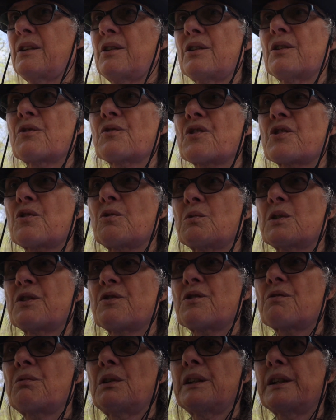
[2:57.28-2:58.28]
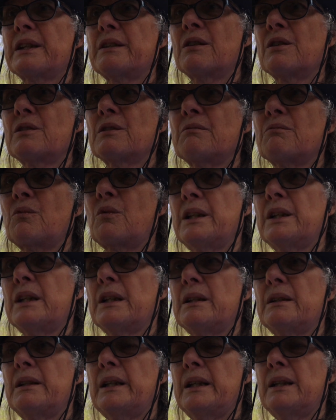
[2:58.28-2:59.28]
you, those thorns really hurt when you
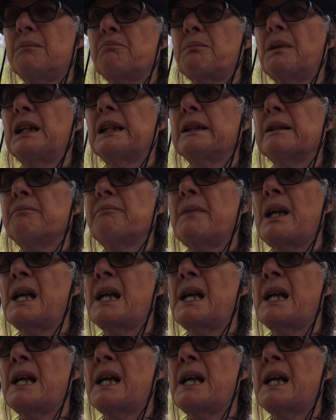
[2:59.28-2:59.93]
get hit by them.